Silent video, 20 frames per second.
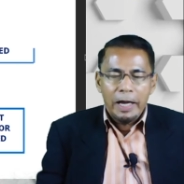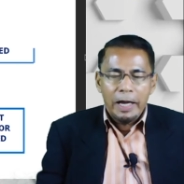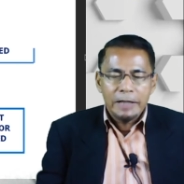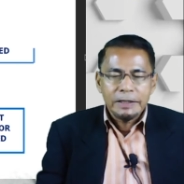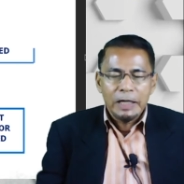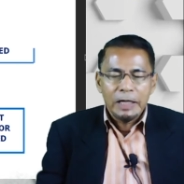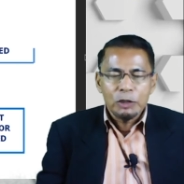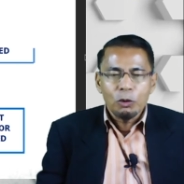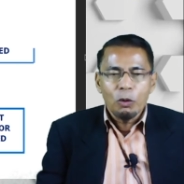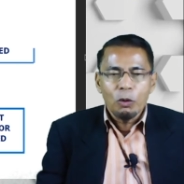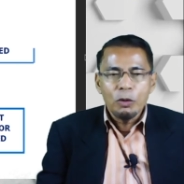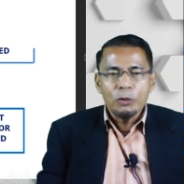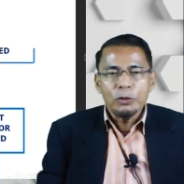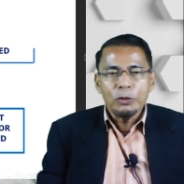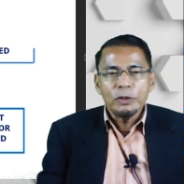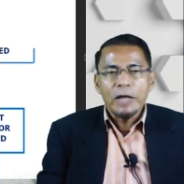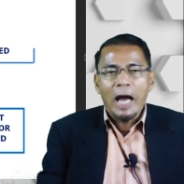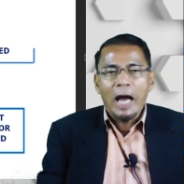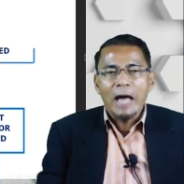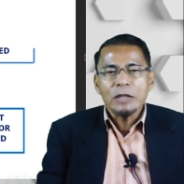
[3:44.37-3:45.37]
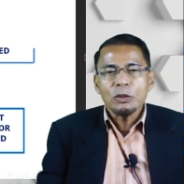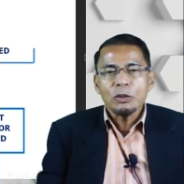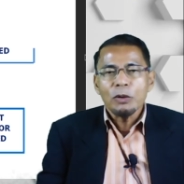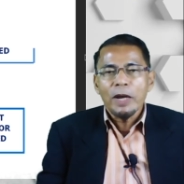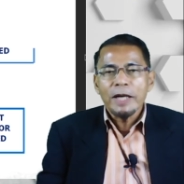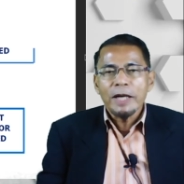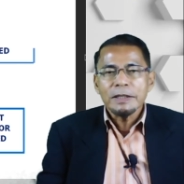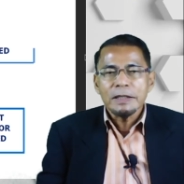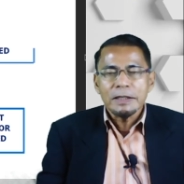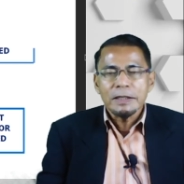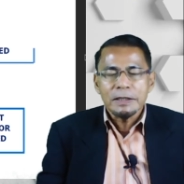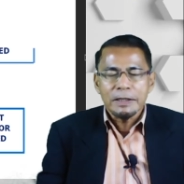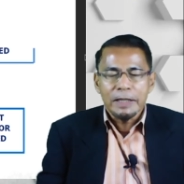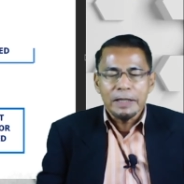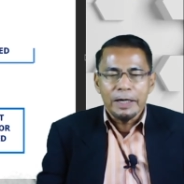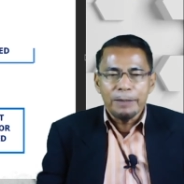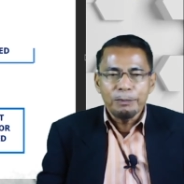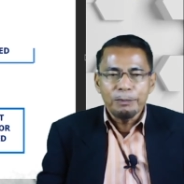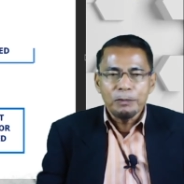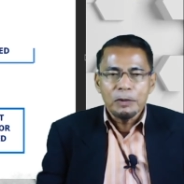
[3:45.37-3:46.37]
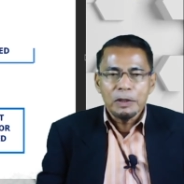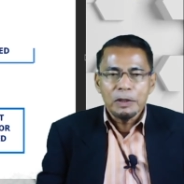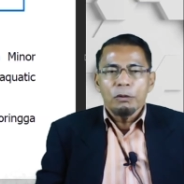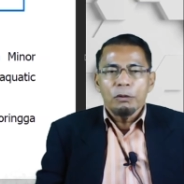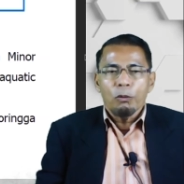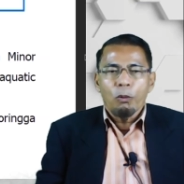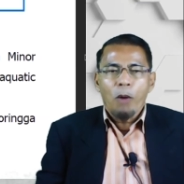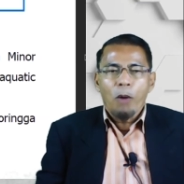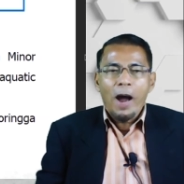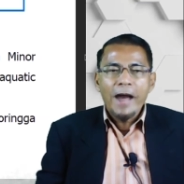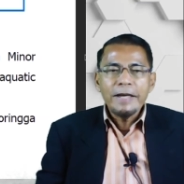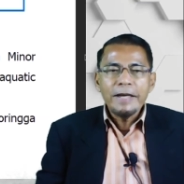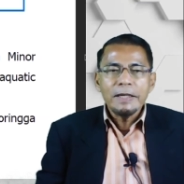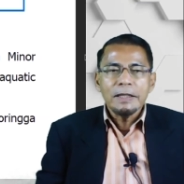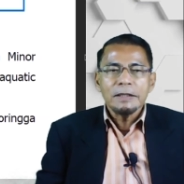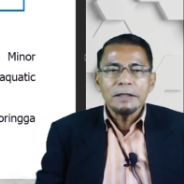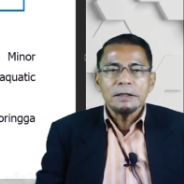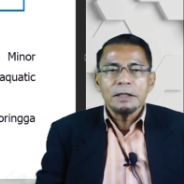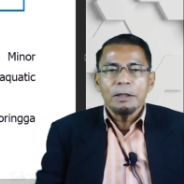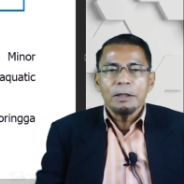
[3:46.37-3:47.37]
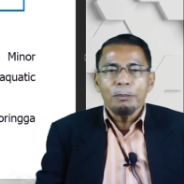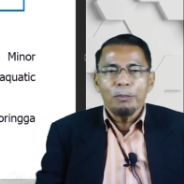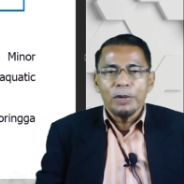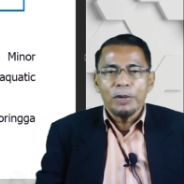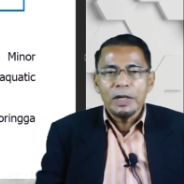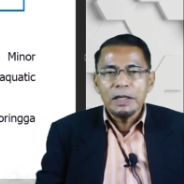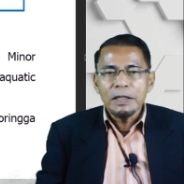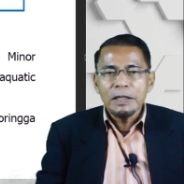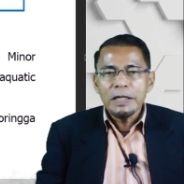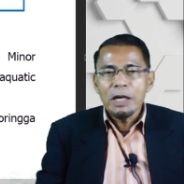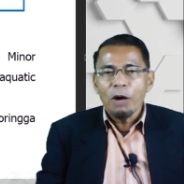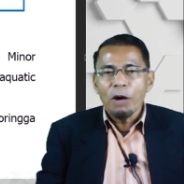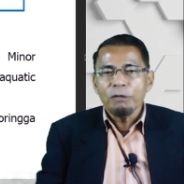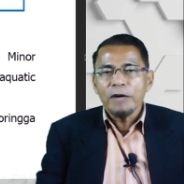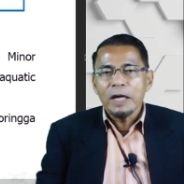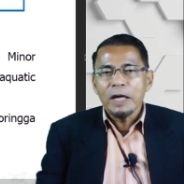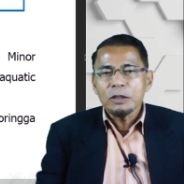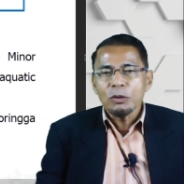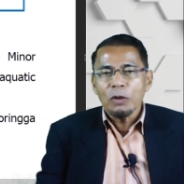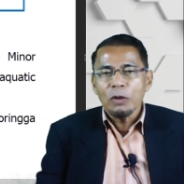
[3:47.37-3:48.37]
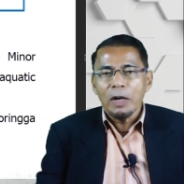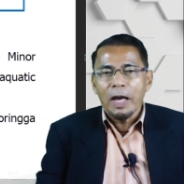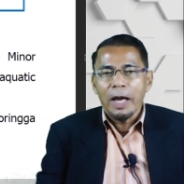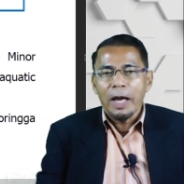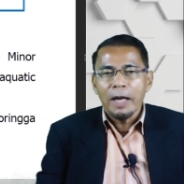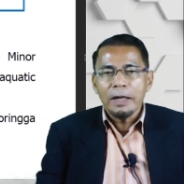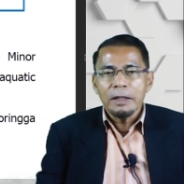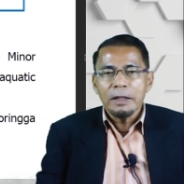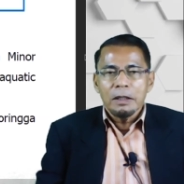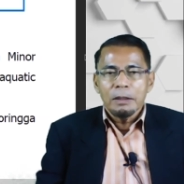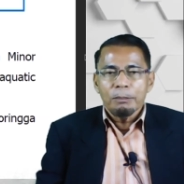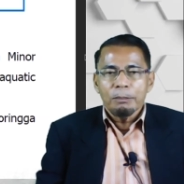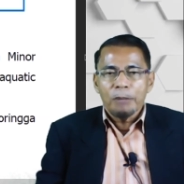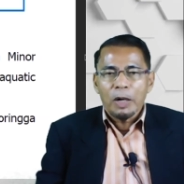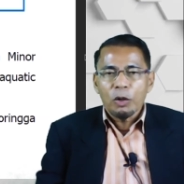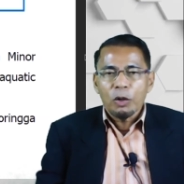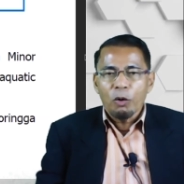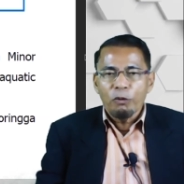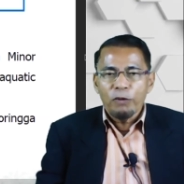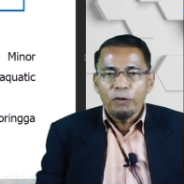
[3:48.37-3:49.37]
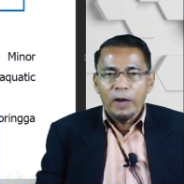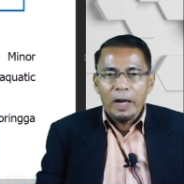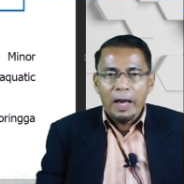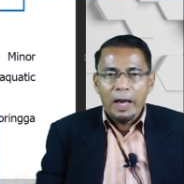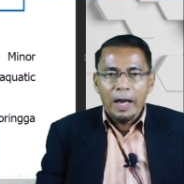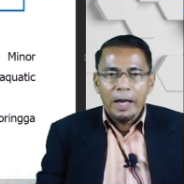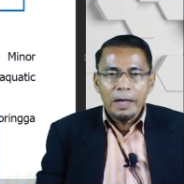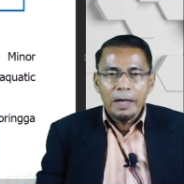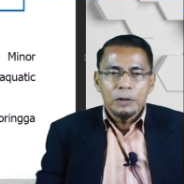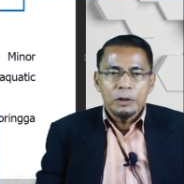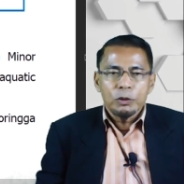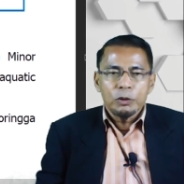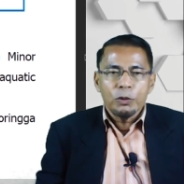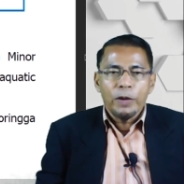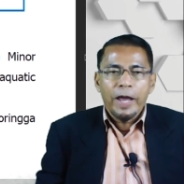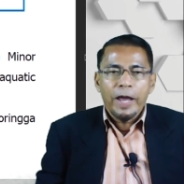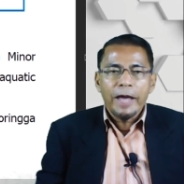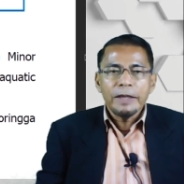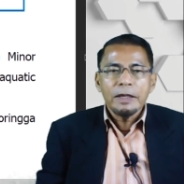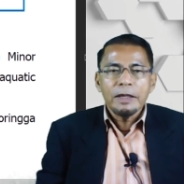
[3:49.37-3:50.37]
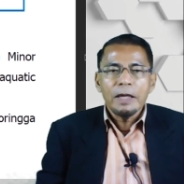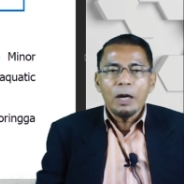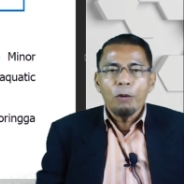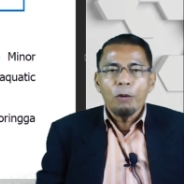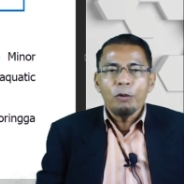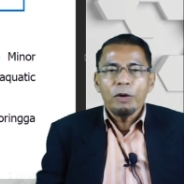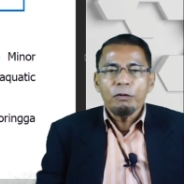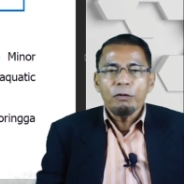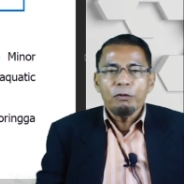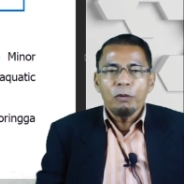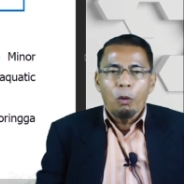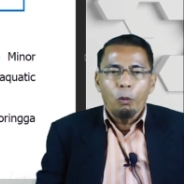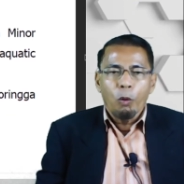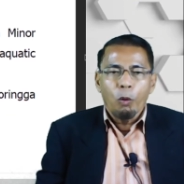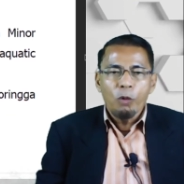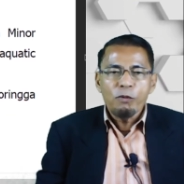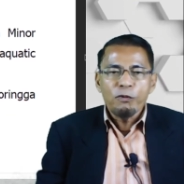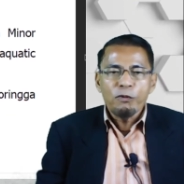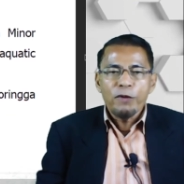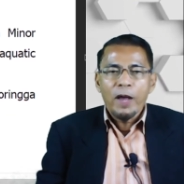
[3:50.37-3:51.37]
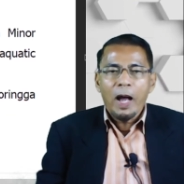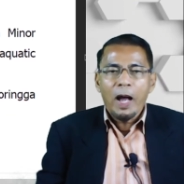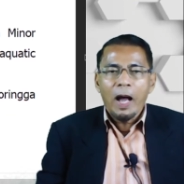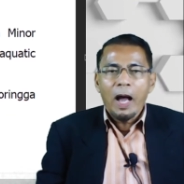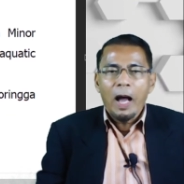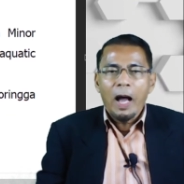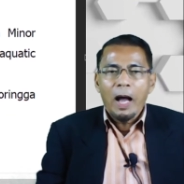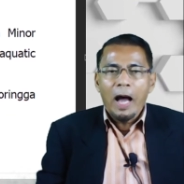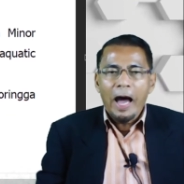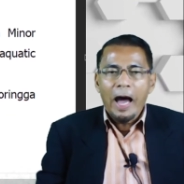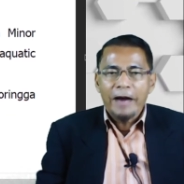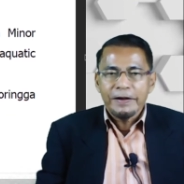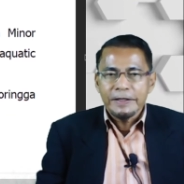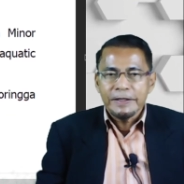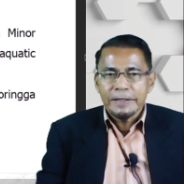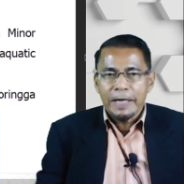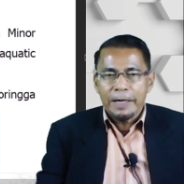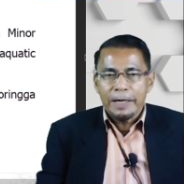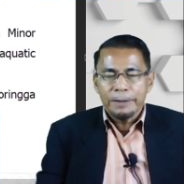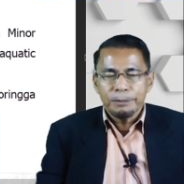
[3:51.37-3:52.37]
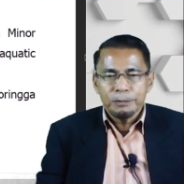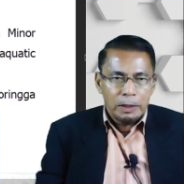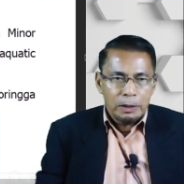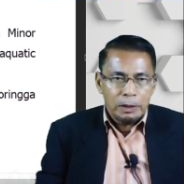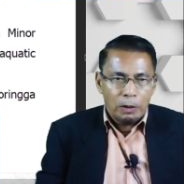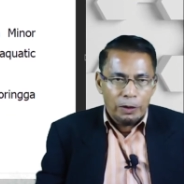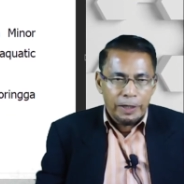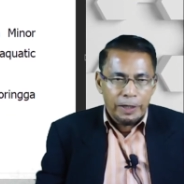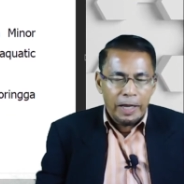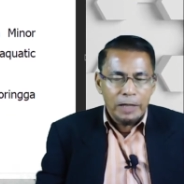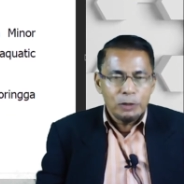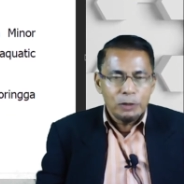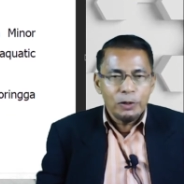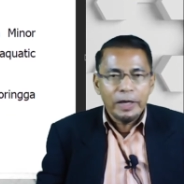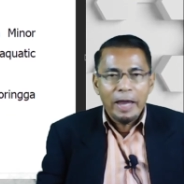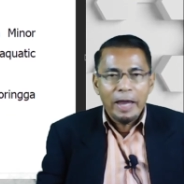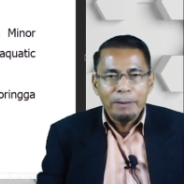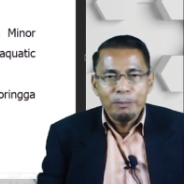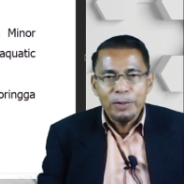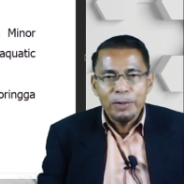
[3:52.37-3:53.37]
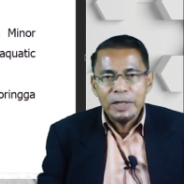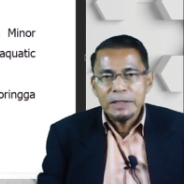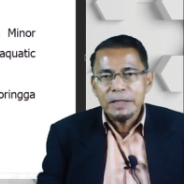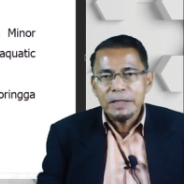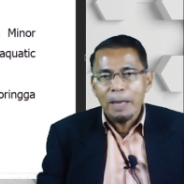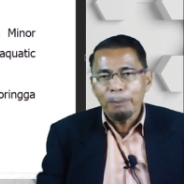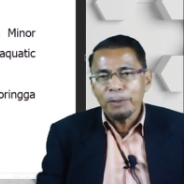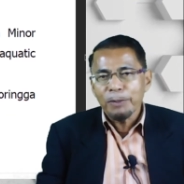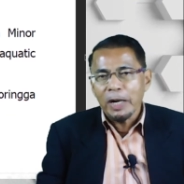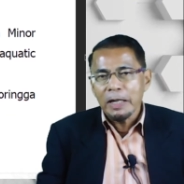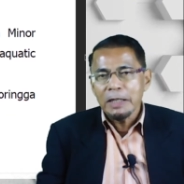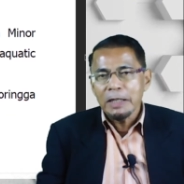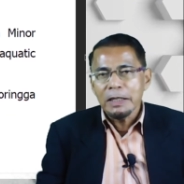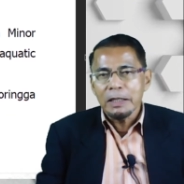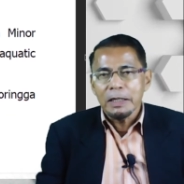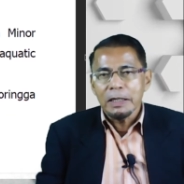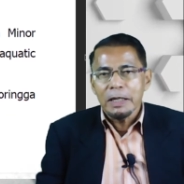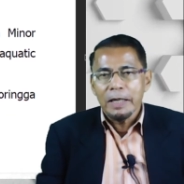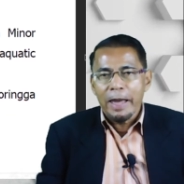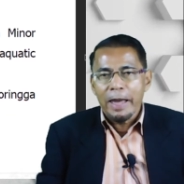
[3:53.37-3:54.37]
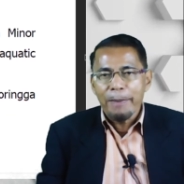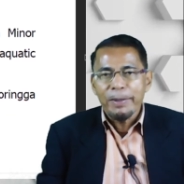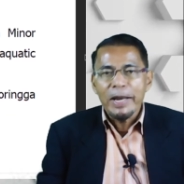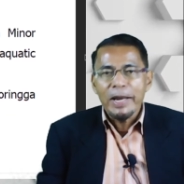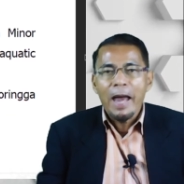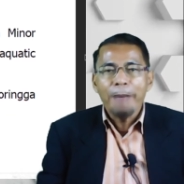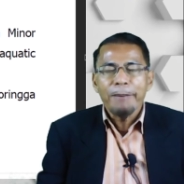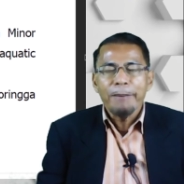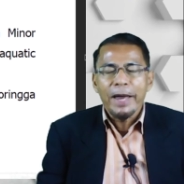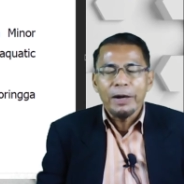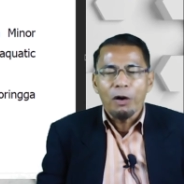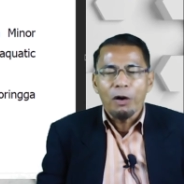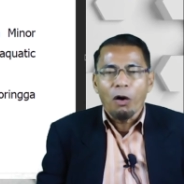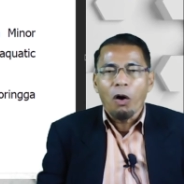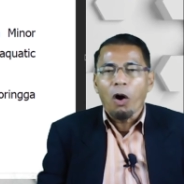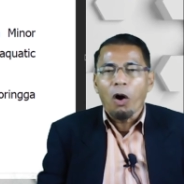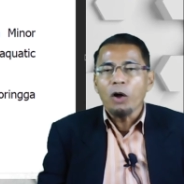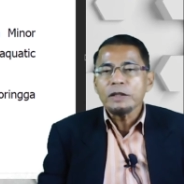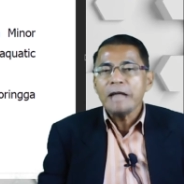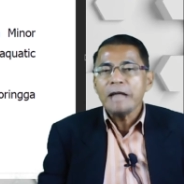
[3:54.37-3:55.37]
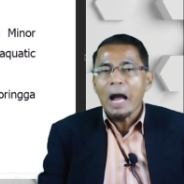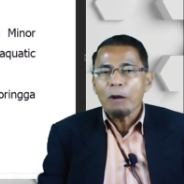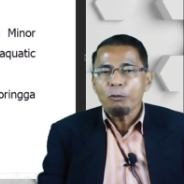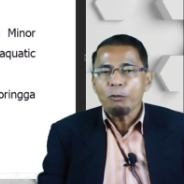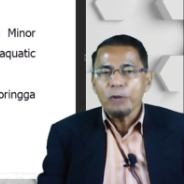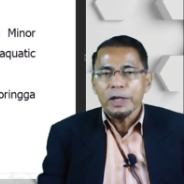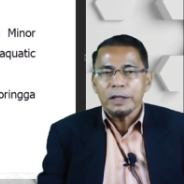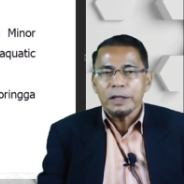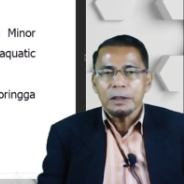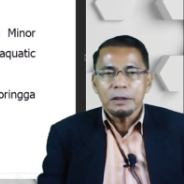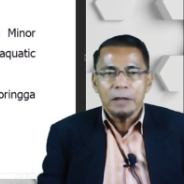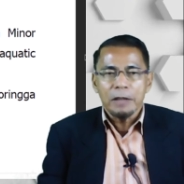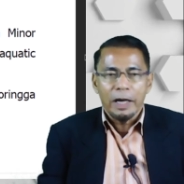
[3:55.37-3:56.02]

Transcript: I told you, the Azolla system, one is breeding of Azolla Microphella together with Wolffia ariza. Okay, you can breed separately, Lebanon manor or duckweed.